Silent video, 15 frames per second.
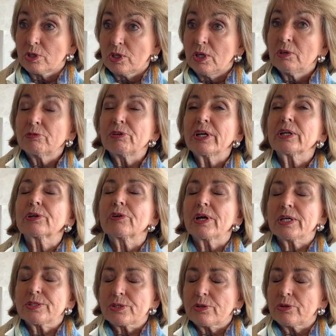Frank Gray,
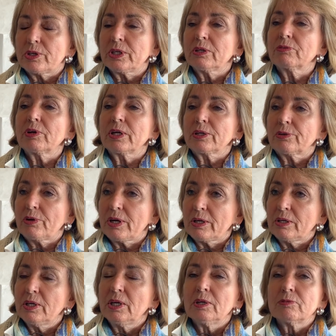Frank Gray,
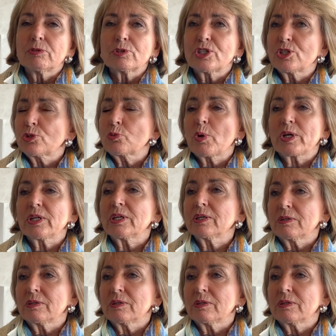for just 1 year.